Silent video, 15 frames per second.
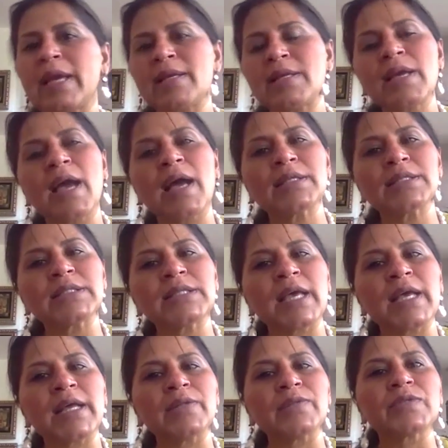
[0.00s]
getting
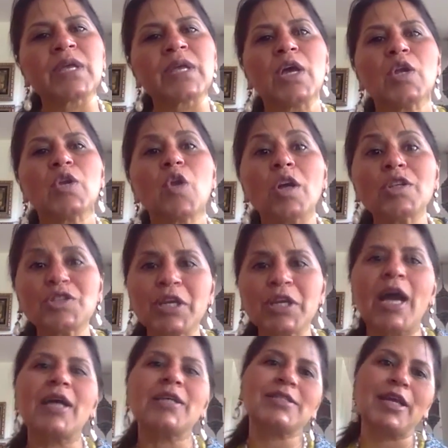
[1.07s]
ourselves launching
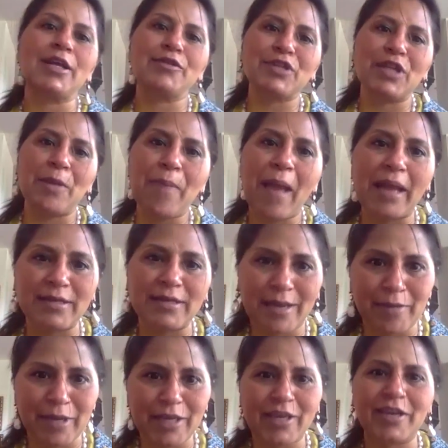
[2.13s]
ourselves in a
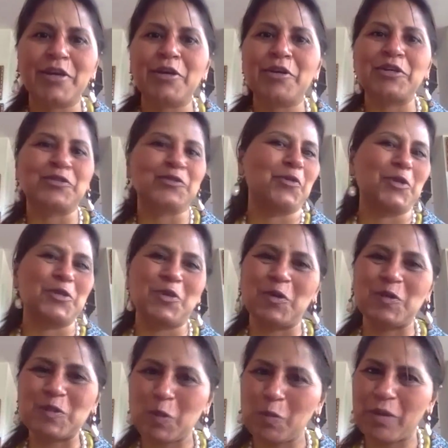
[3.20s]
pandemic year it was
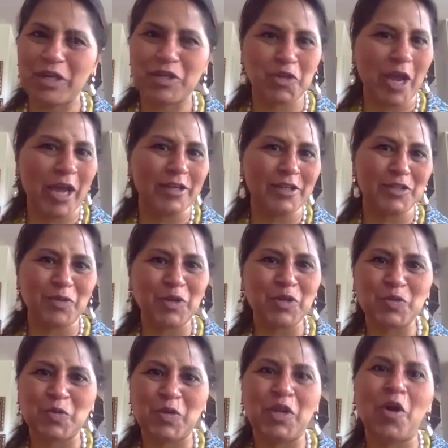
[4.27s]
also a big challenge
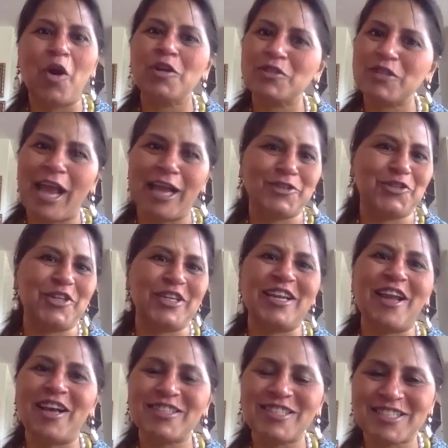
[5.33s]
because we launched actually
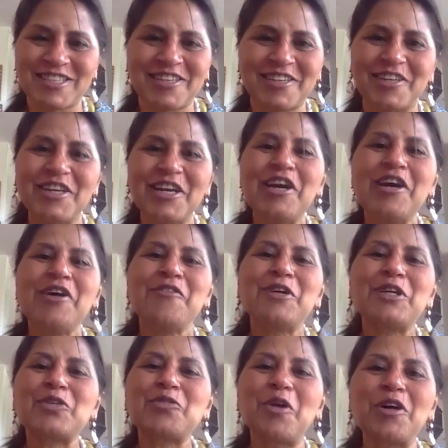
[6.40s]
last year
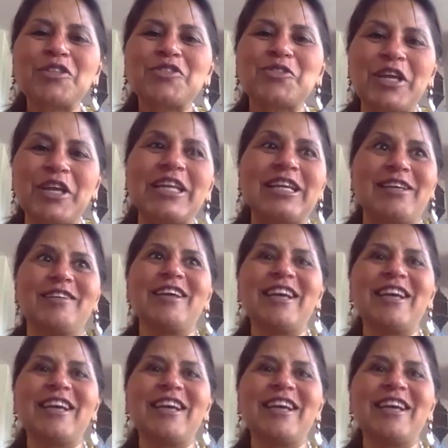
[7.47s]
which was really